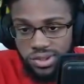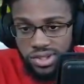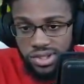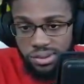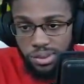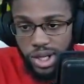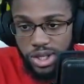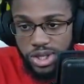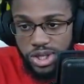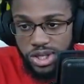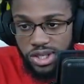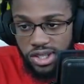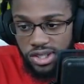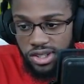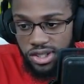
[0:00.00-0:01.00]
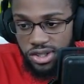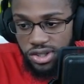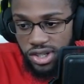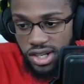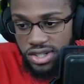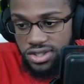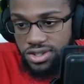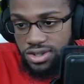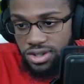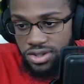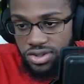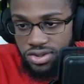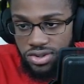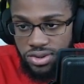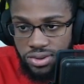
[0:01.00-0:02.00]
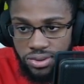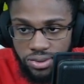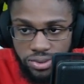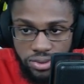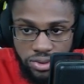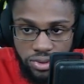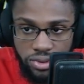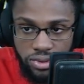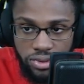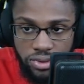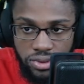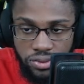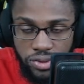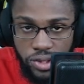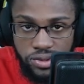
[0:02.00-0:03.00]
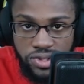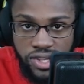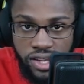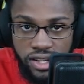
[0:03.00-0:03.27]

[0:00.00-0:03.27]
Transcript: the mansion, and then you guys just rotate